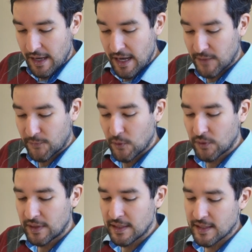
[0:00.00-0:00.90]
et
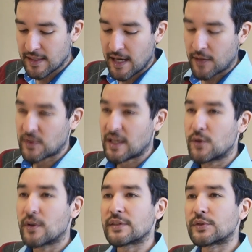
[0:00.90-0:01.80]
fontis sacros,
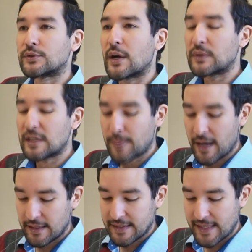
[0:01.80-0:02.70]
and you are surrounded
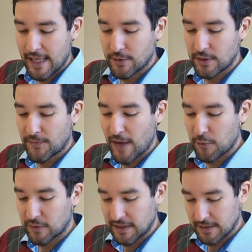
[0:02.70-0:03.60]
by sacred
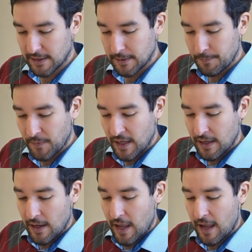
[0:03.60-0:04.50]
fountains.
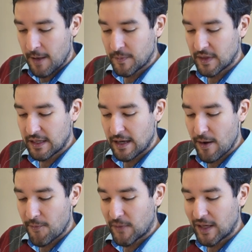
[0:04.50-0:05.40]
Um,
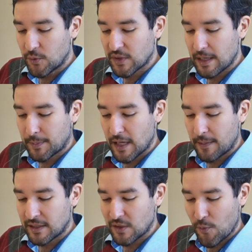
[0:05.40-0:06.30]
frigus
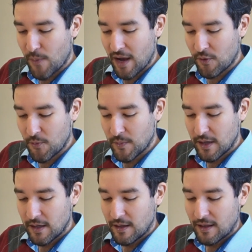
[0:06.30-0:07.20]
captavis opacum.
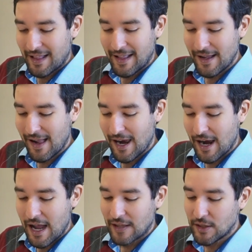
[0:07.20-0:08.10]

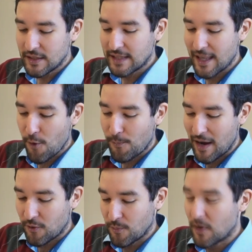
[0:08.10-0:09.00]
And notice the
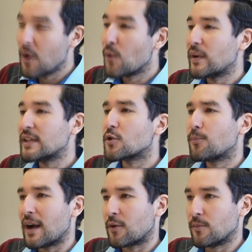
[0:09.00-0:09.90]
opacum. What is
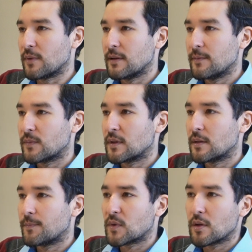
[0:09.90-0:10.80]
opacum?
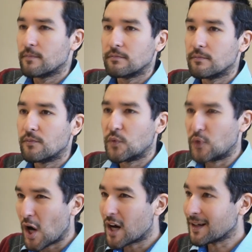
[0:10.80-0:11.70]

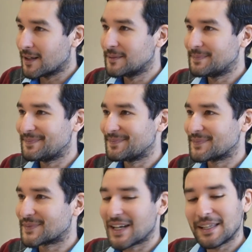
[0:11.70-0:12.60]
Dark,
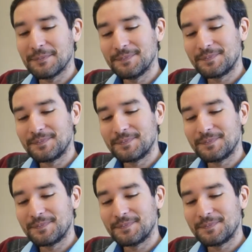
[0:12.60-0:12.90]
right?